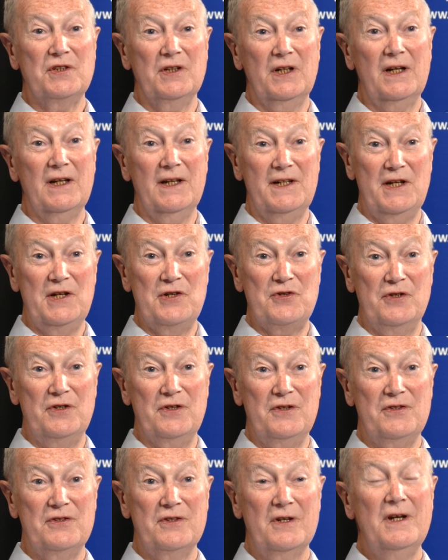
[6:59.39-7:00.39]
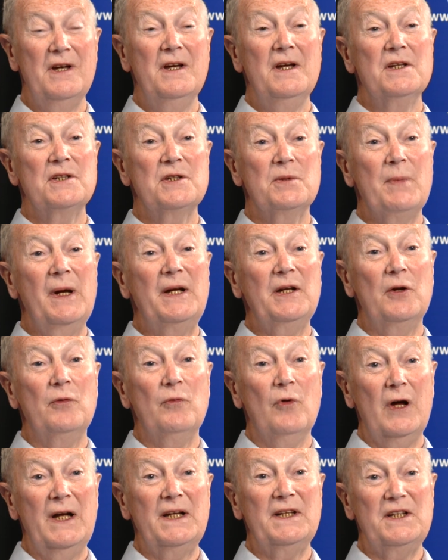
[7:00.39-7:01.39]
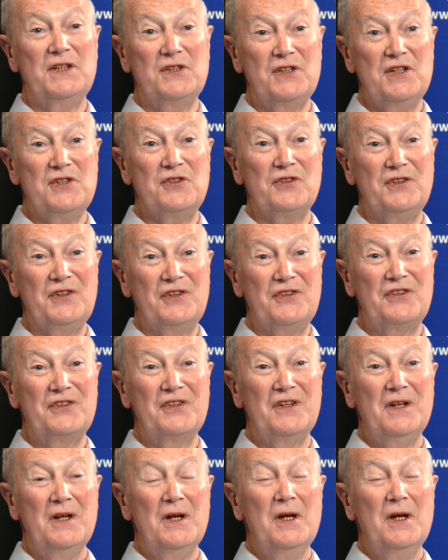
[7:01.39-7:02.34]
and clinicians to make the right decisions.